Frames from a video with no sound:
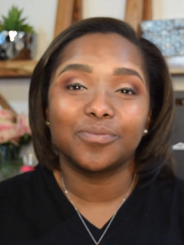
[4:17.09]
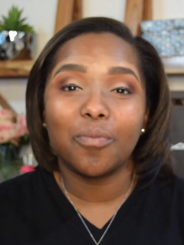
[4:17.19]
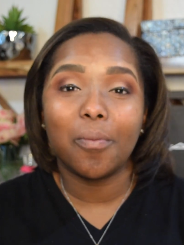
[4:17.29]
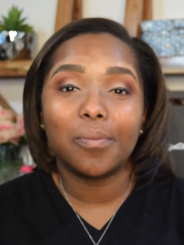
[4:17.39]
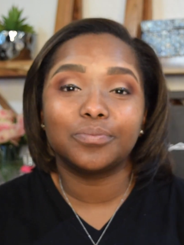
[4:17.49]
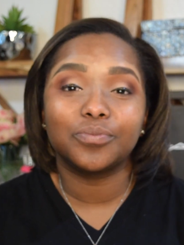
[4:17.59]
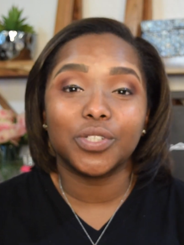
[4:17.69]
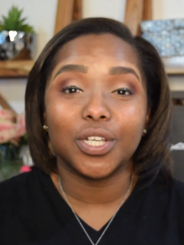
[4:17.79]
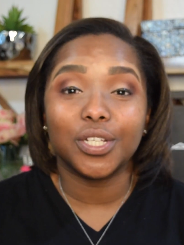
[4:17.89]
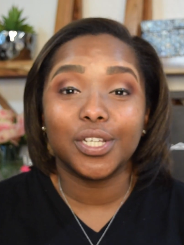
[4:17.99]

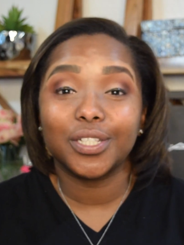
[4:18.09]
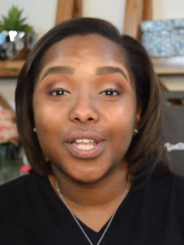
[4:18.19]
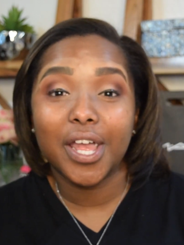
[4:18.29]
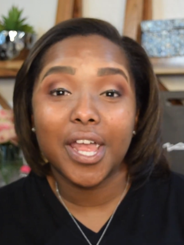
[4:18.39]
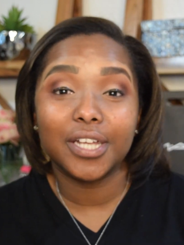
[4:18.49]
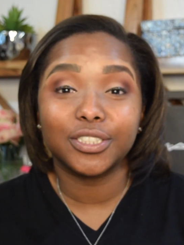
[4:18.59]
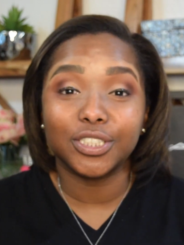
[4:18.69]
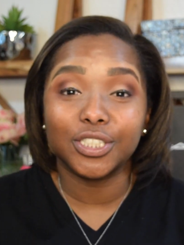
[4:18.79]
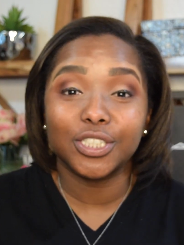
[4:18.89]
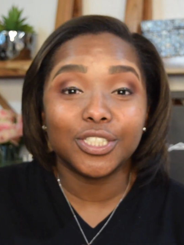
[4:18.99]
Getting
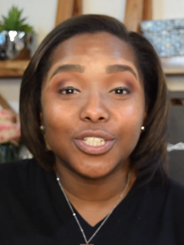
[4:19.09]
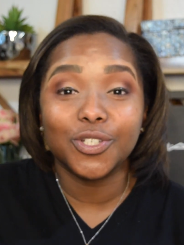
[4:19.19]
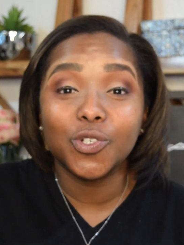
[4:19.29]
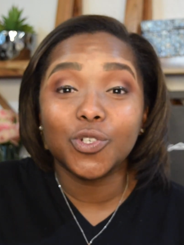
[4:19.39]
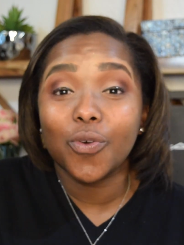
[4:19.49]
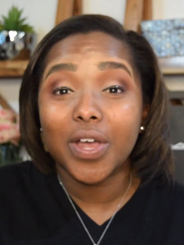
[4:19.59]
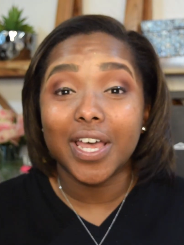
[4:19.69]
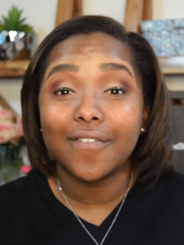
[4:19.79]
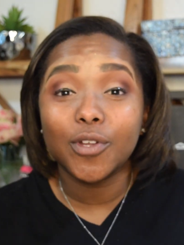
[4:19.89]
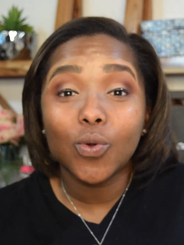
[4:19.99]
lashes, you don't
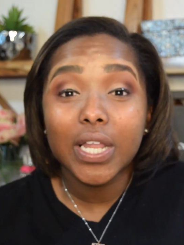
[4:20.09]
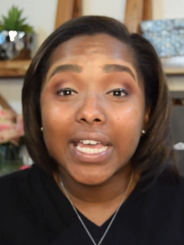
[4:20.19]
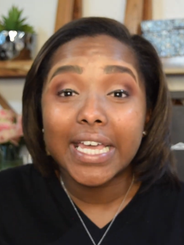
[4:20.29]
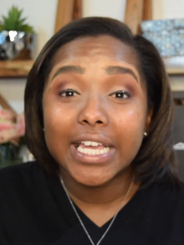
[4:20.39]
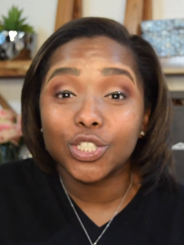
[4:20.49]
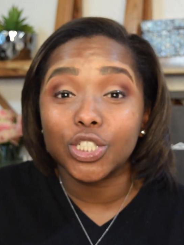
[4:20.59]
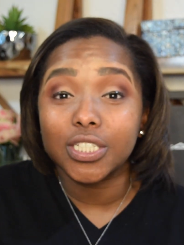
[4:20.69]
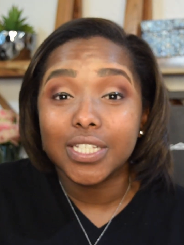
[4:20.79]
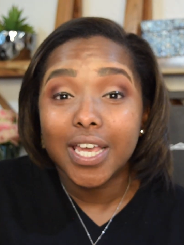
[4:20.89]
have no lashes.